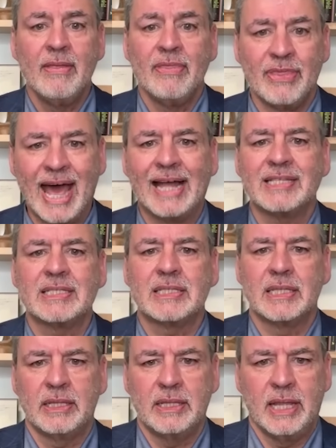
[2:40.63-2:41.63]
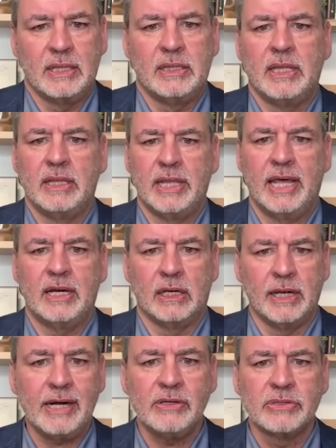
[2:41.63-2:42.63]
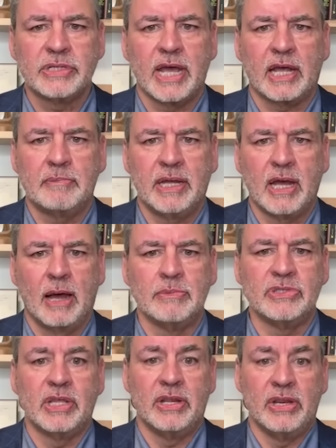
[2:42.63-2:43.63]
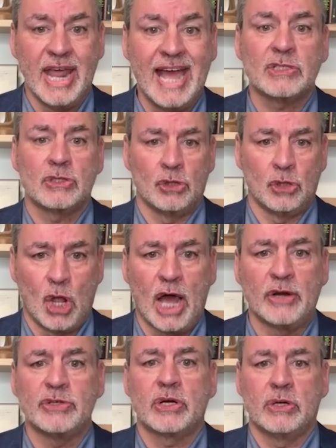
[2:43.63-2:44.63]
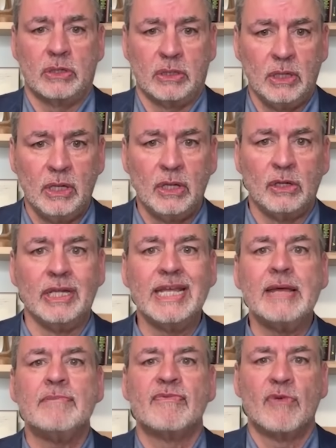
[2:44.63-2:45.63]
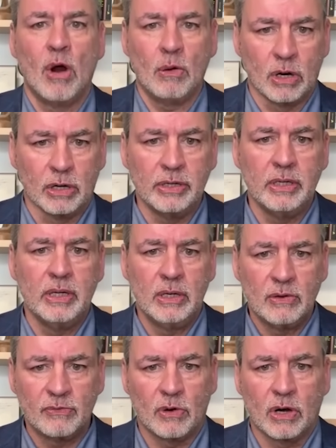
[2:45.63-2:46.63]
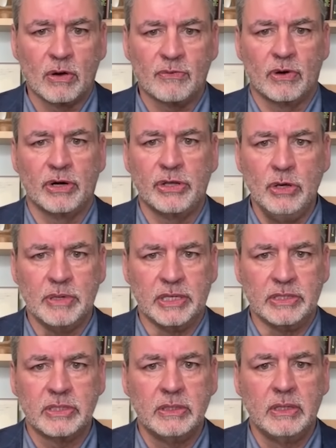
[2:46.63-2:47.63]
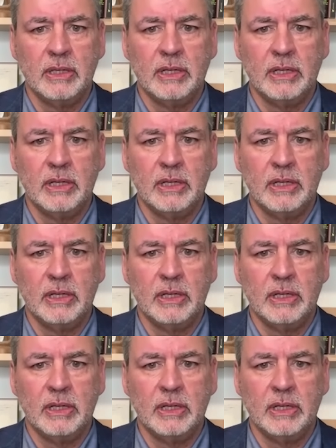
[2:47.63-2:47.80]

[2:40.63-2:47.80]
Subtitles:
That's then electrotech becomes the next logical leap forward for humans.